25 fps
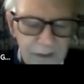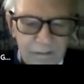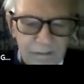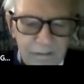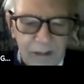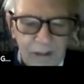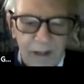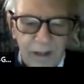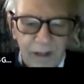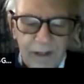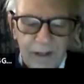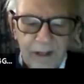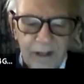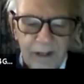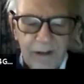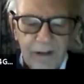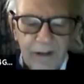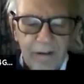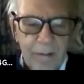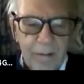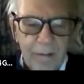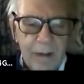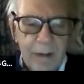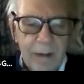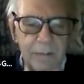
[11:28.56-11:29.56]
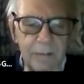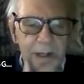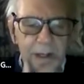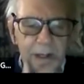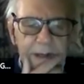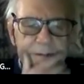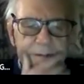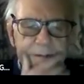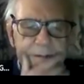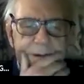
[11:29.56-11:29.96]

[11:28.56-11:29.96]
God, I can't remember now.